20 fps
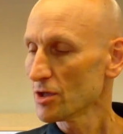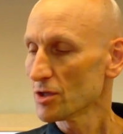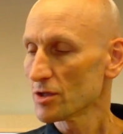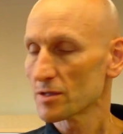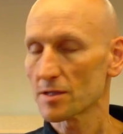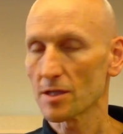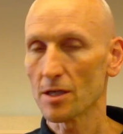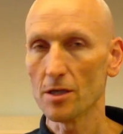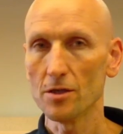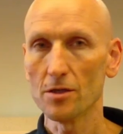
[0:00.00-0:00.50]

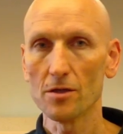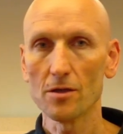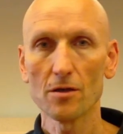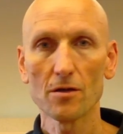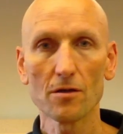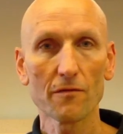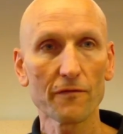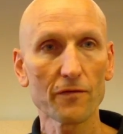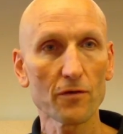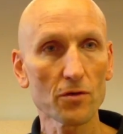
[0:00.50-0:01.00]
So
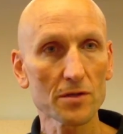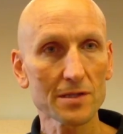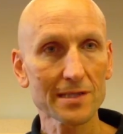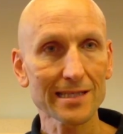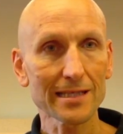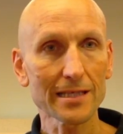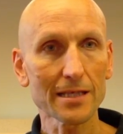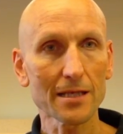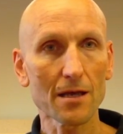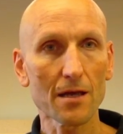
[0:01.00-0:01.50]

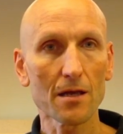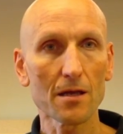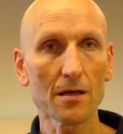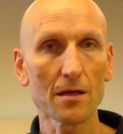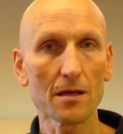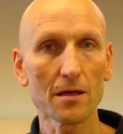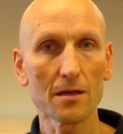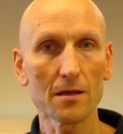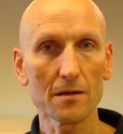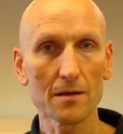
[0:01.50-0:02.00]
firstly,
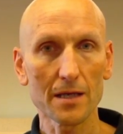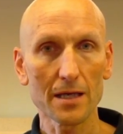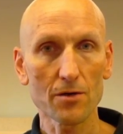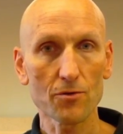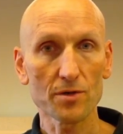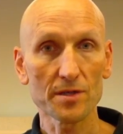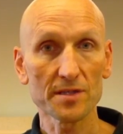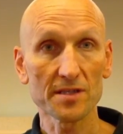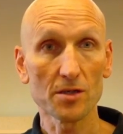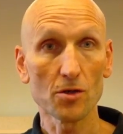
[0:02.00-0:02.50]
there
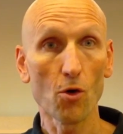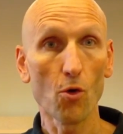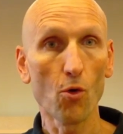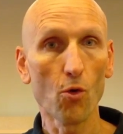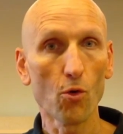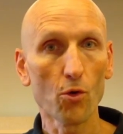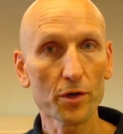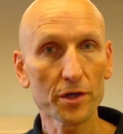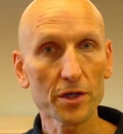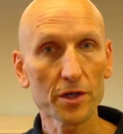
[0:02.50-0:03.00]
is an
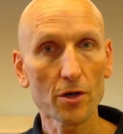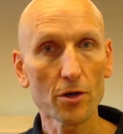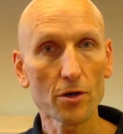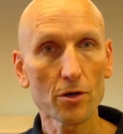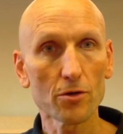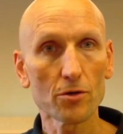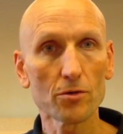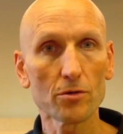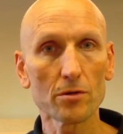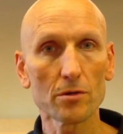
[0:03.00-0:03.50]

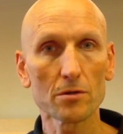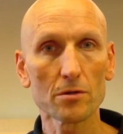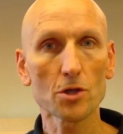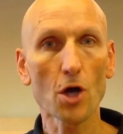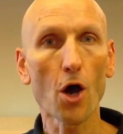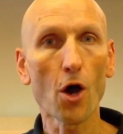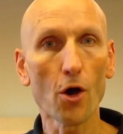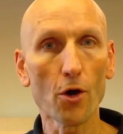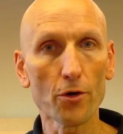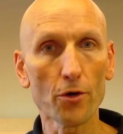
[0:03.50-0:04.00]
audio
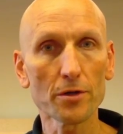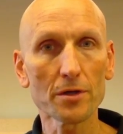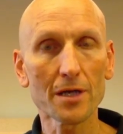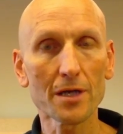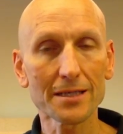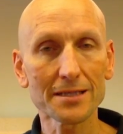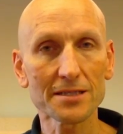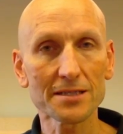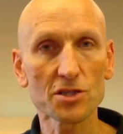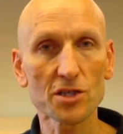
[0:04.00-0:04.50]
tone that
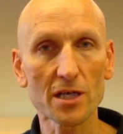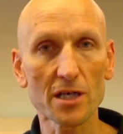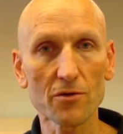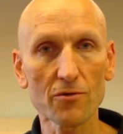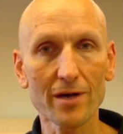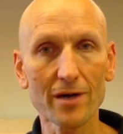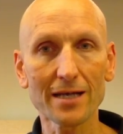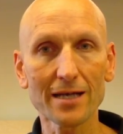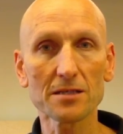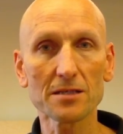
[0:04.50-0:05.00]
is
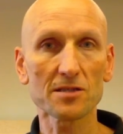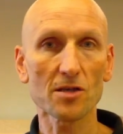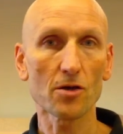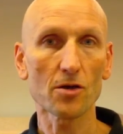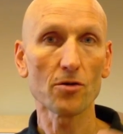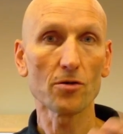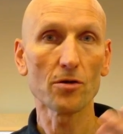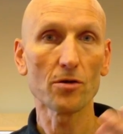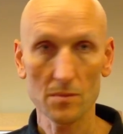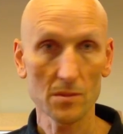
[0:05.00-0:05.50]
generated.
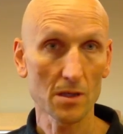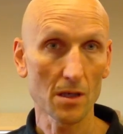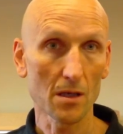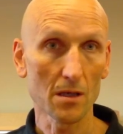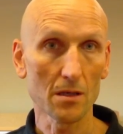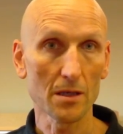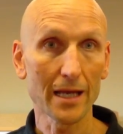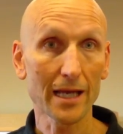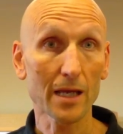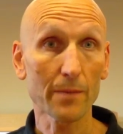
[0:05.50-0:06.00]
So the
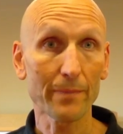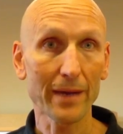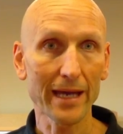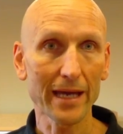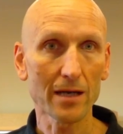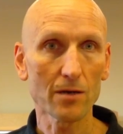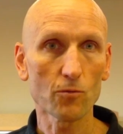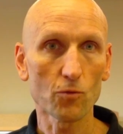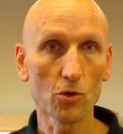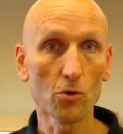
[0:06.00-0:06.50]

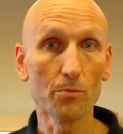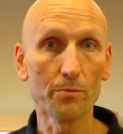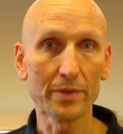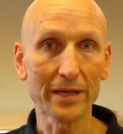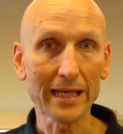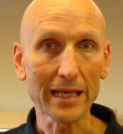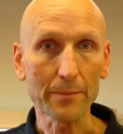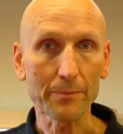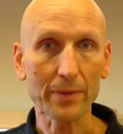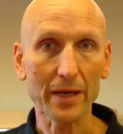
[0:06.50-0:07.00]
neckband will
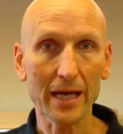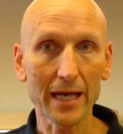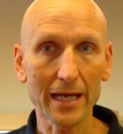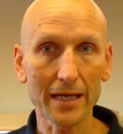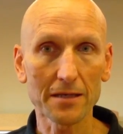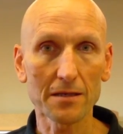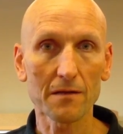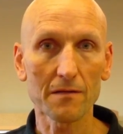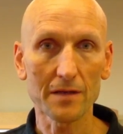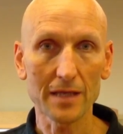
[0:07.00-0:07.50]
beep at
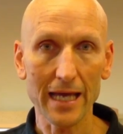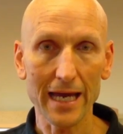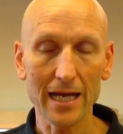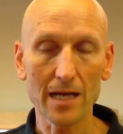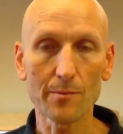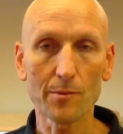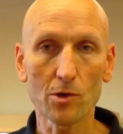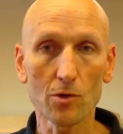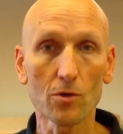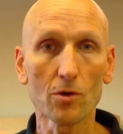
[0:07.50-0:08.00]
the
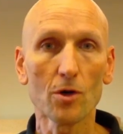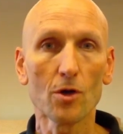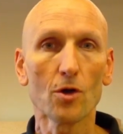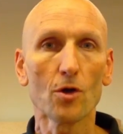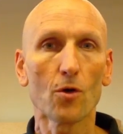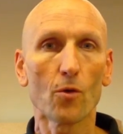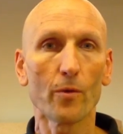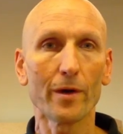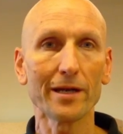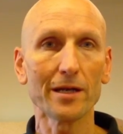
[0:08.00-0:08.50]
animal
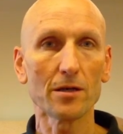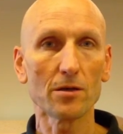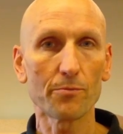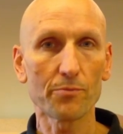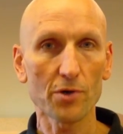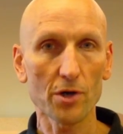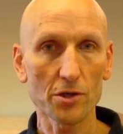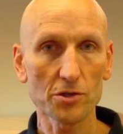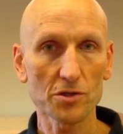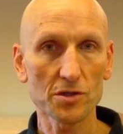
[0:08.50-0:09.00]
when it
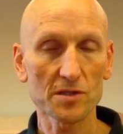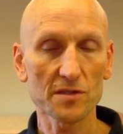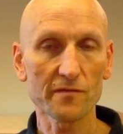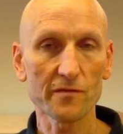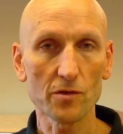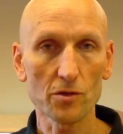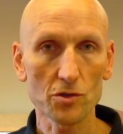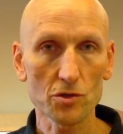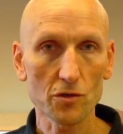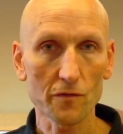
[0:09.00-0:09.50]
approaches a
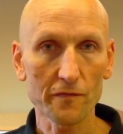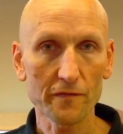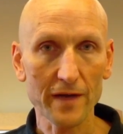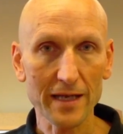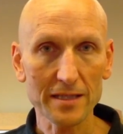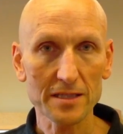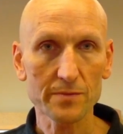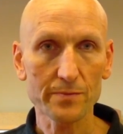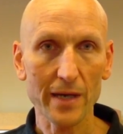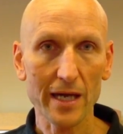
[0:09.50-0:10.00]
virtual
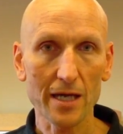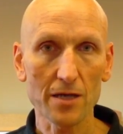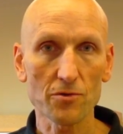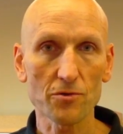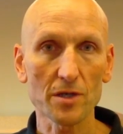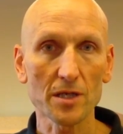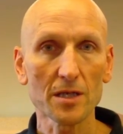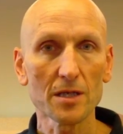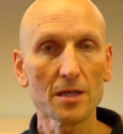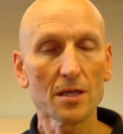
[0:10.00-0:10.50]
fence
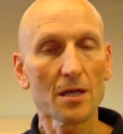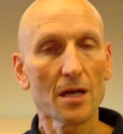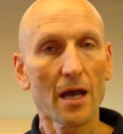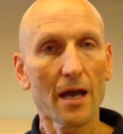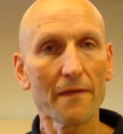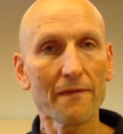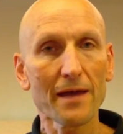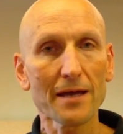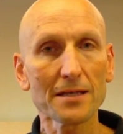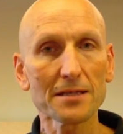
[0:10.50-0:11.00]
boundary.
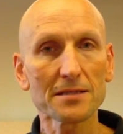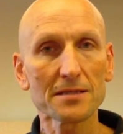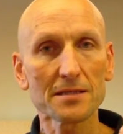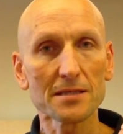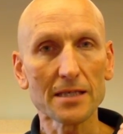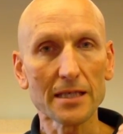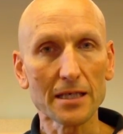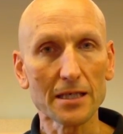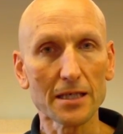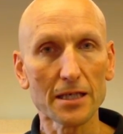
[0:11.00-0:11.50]
And that is
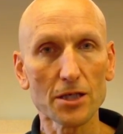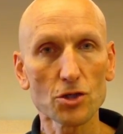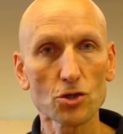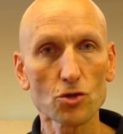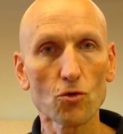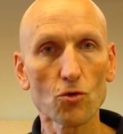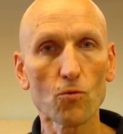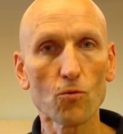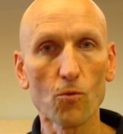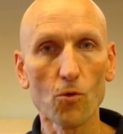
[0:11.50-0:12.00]
the
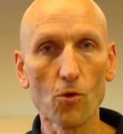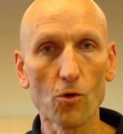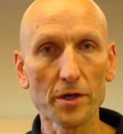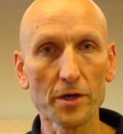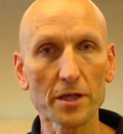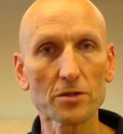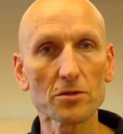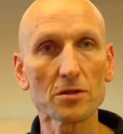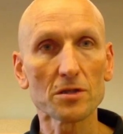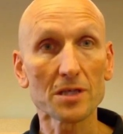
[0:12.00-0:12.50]
initial
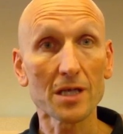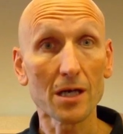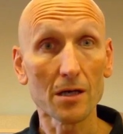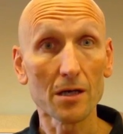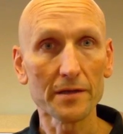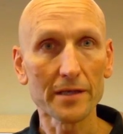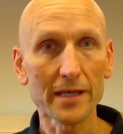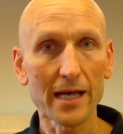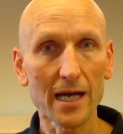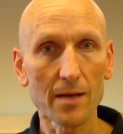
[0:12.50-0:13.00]
warning to tell
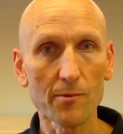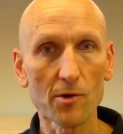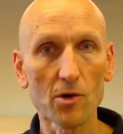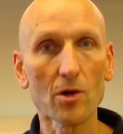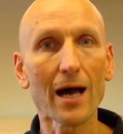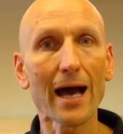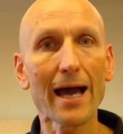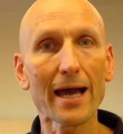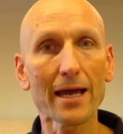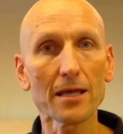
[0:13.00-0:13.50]
the animal,
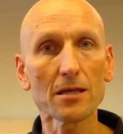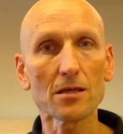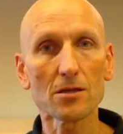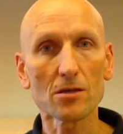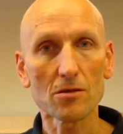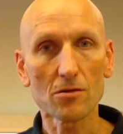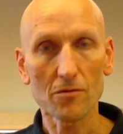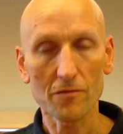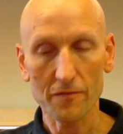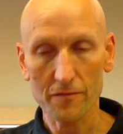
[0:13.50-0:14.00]
hey,
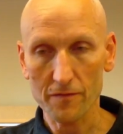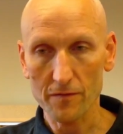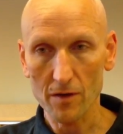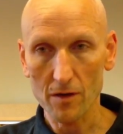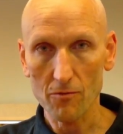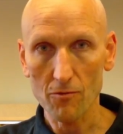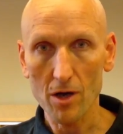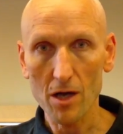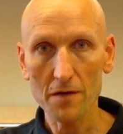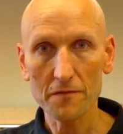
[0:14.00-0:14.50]
you've
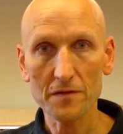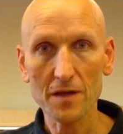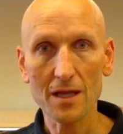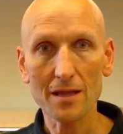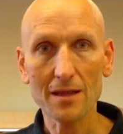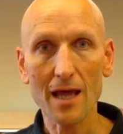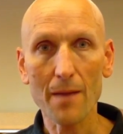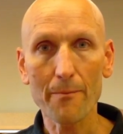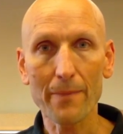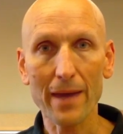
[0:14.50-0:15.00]
arrived at
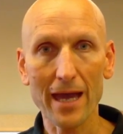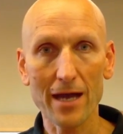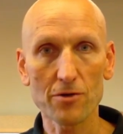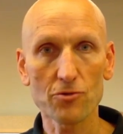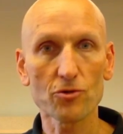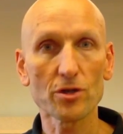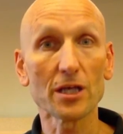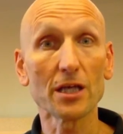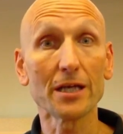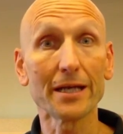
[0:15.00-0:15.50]
that
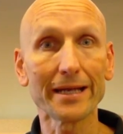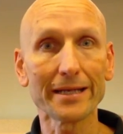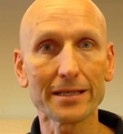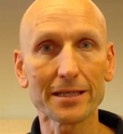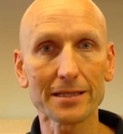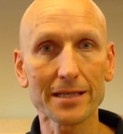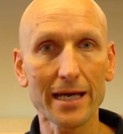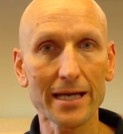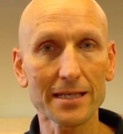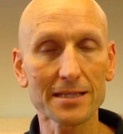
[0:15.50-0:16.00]
boundary, you need to
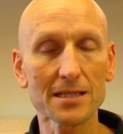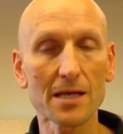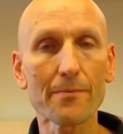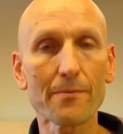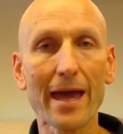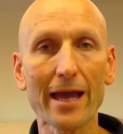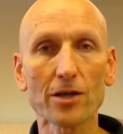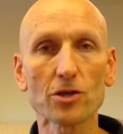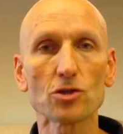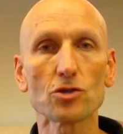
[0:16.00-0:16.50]
take some
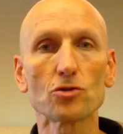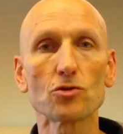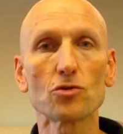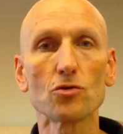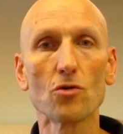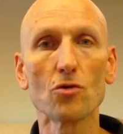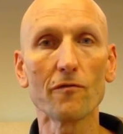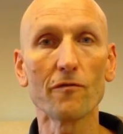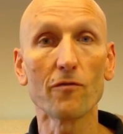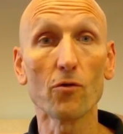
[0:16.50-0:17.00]
action
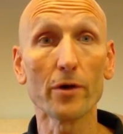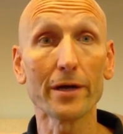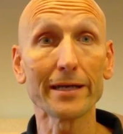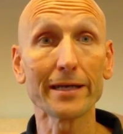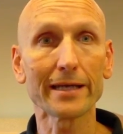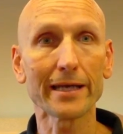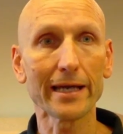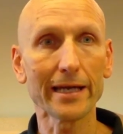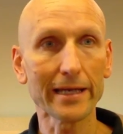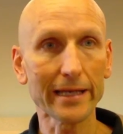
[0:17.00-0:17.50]
to avoid
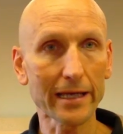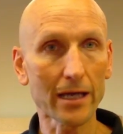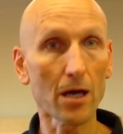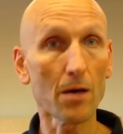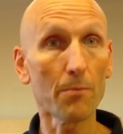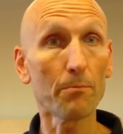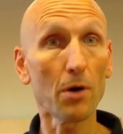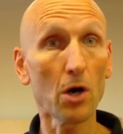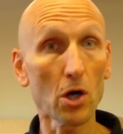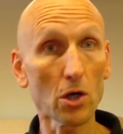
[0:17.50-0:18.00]
getting a
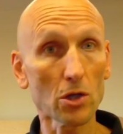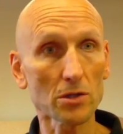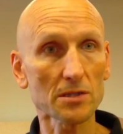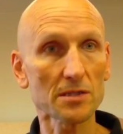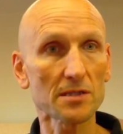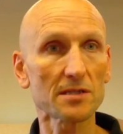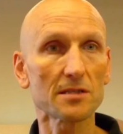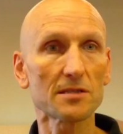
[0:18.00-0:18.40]
pulse.